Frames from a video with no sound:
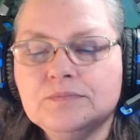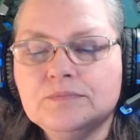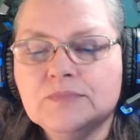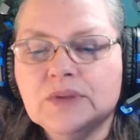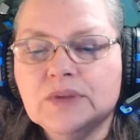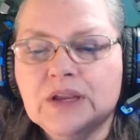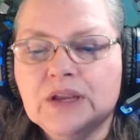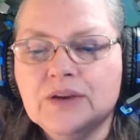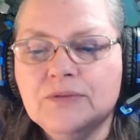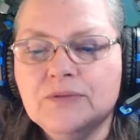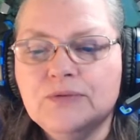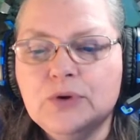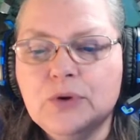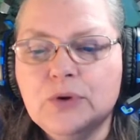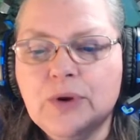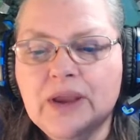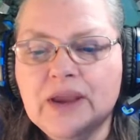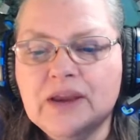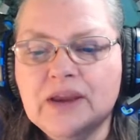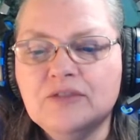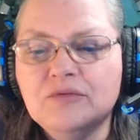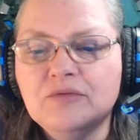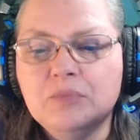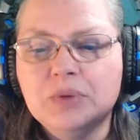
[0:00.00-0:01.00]
If you
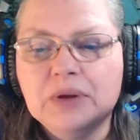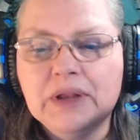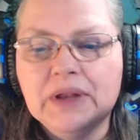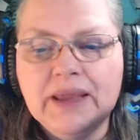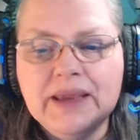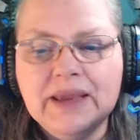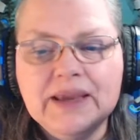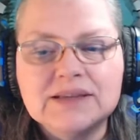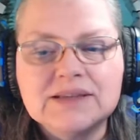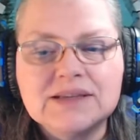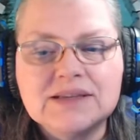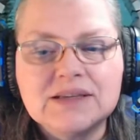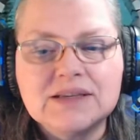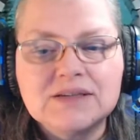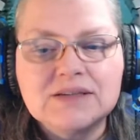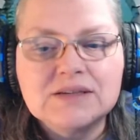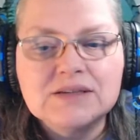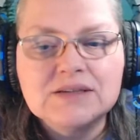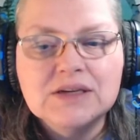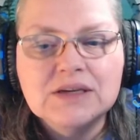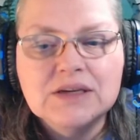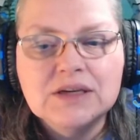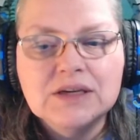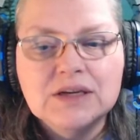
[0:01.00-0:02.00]
have plants
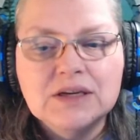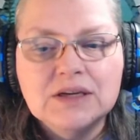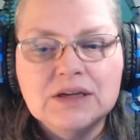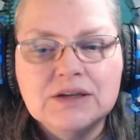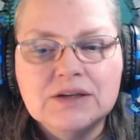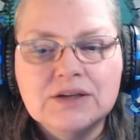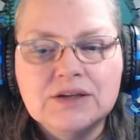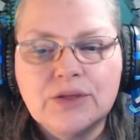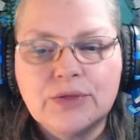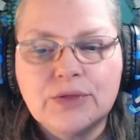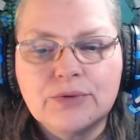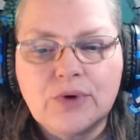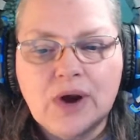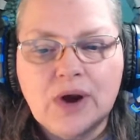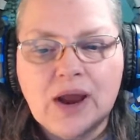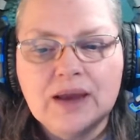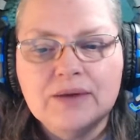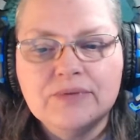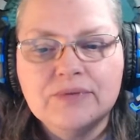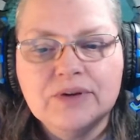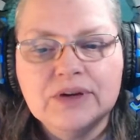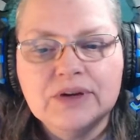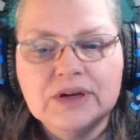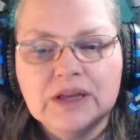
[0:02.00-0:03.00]

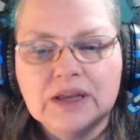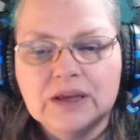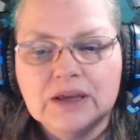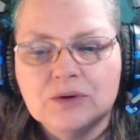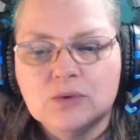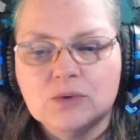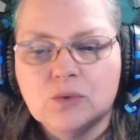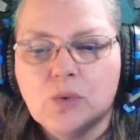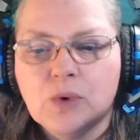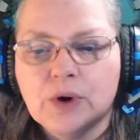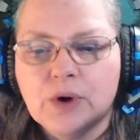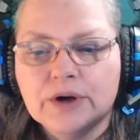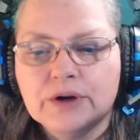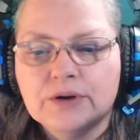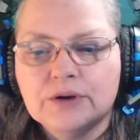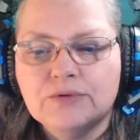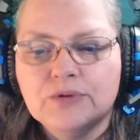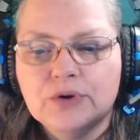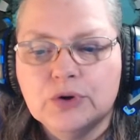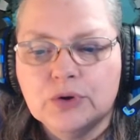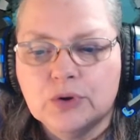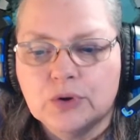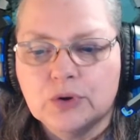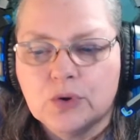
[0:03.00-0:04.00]
thriving in one
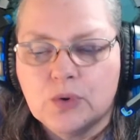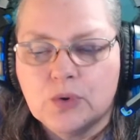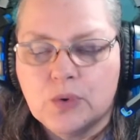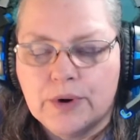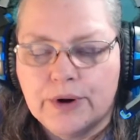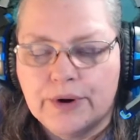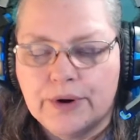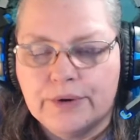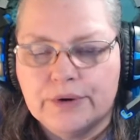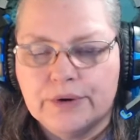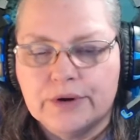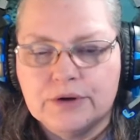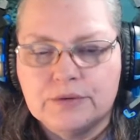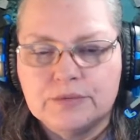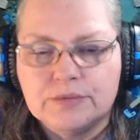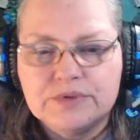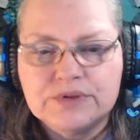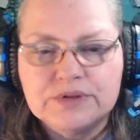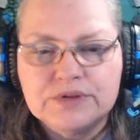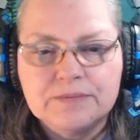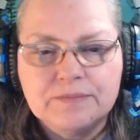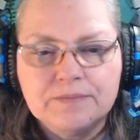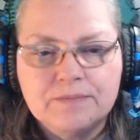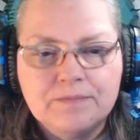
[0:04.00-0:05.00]
of your
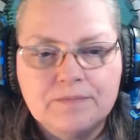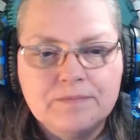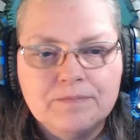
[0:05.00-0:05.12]
aquariums,